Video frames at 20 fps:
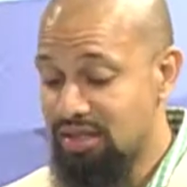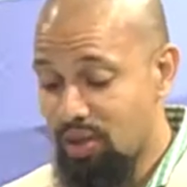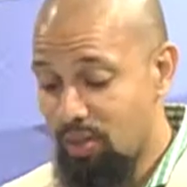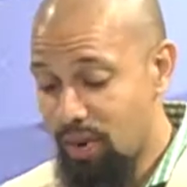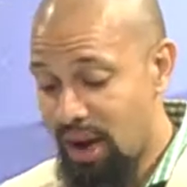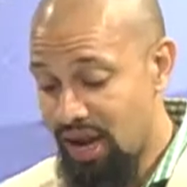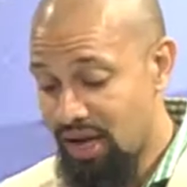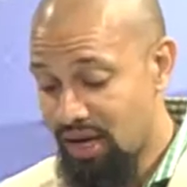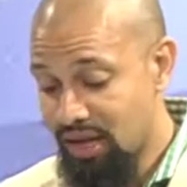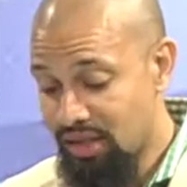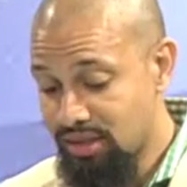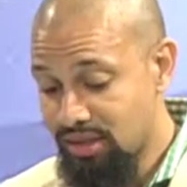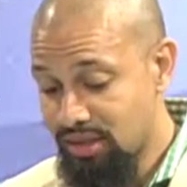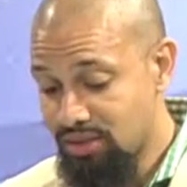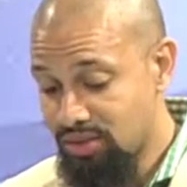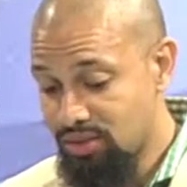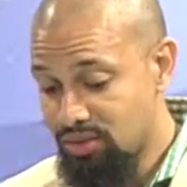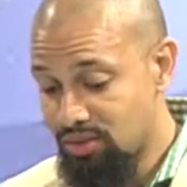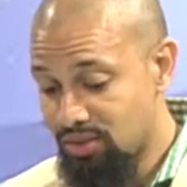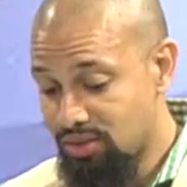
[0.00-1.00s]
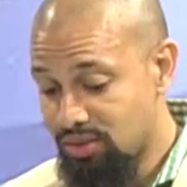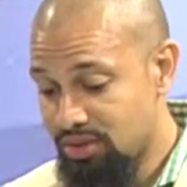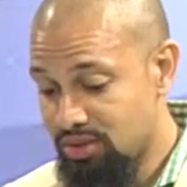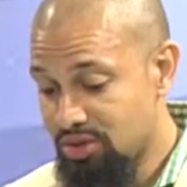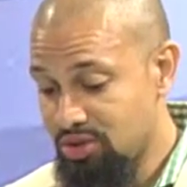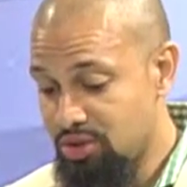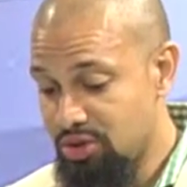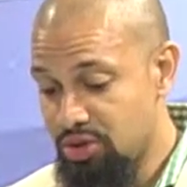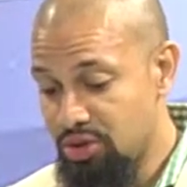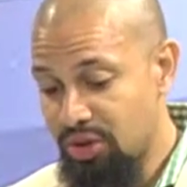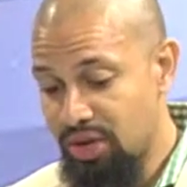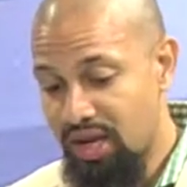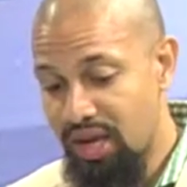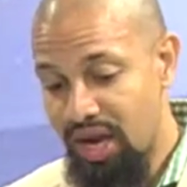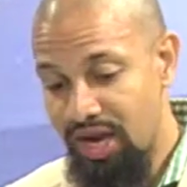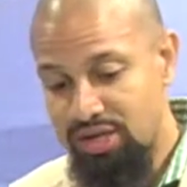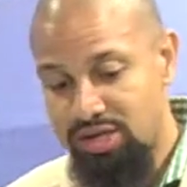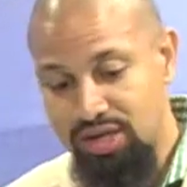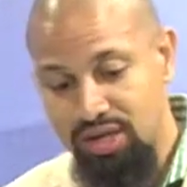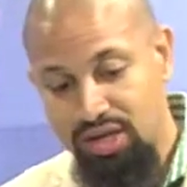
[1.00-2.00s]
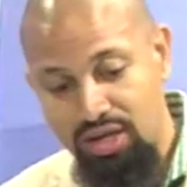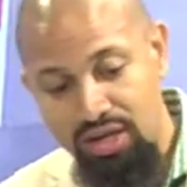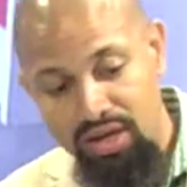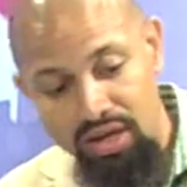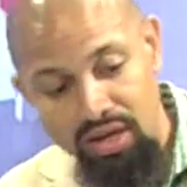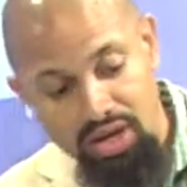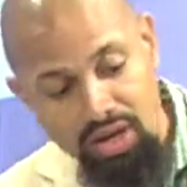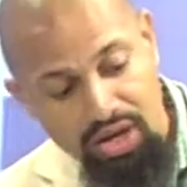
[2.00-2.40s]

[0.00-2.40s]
a wide lenses too. So you can actually